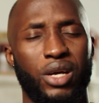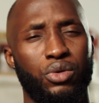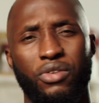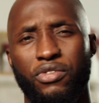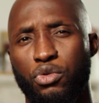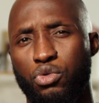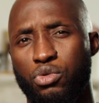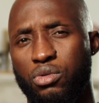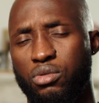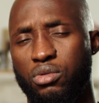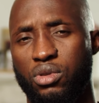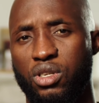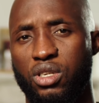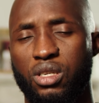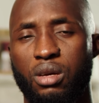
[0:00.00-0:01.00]
I do have a good
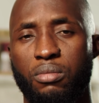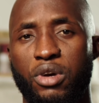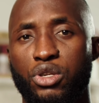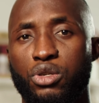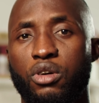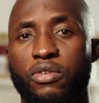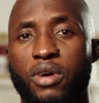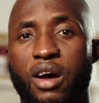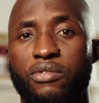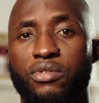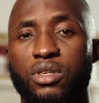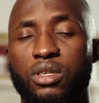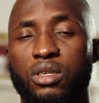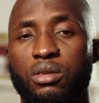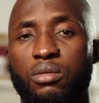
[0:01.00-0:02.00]
system myself, I have
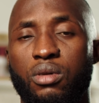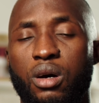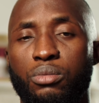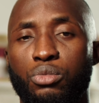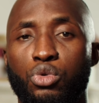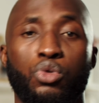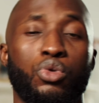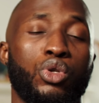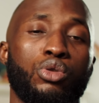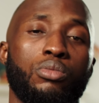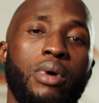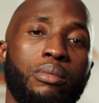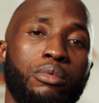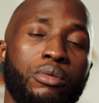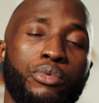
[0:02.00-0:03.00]
the 2022
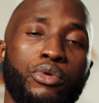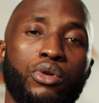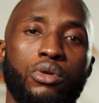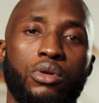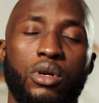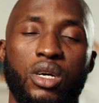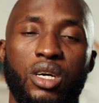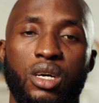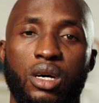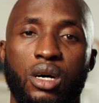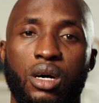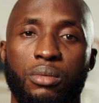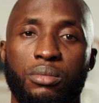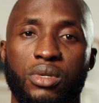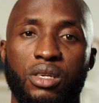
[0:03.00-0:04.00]
MacBook Pro
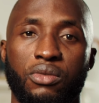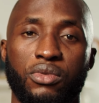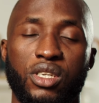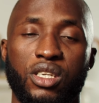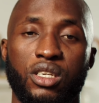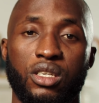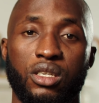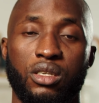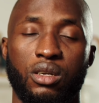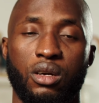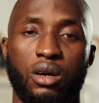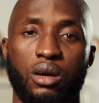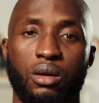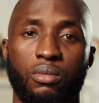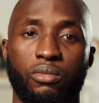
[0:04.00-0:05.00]
17-inch
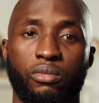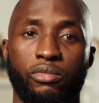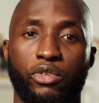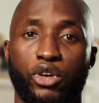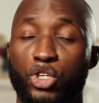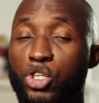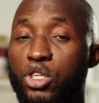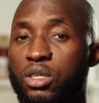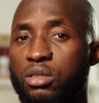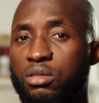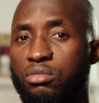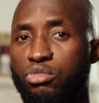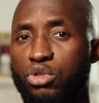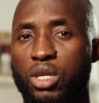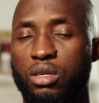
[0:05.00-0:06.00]
version.
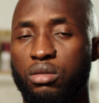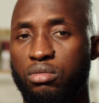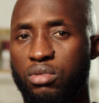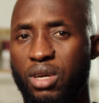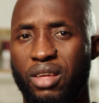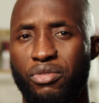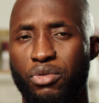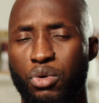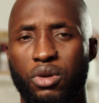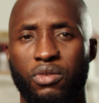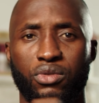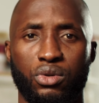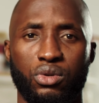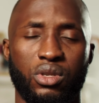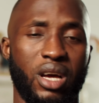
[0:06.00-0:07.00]
Really, I think one
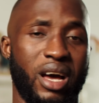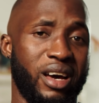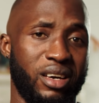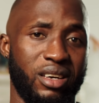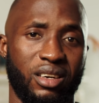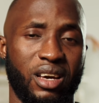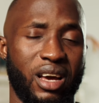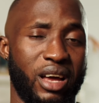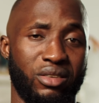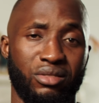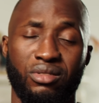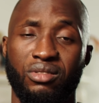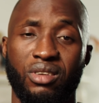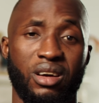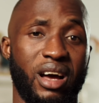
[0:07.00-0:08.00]
of those
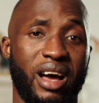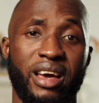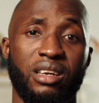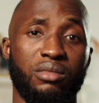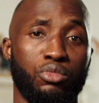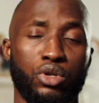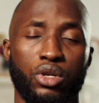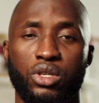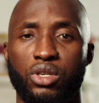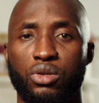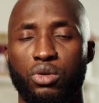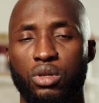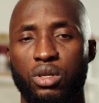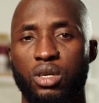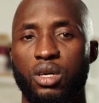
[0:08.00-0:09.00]
high-end models
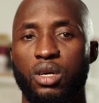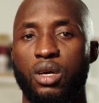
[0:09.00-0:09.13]
and all.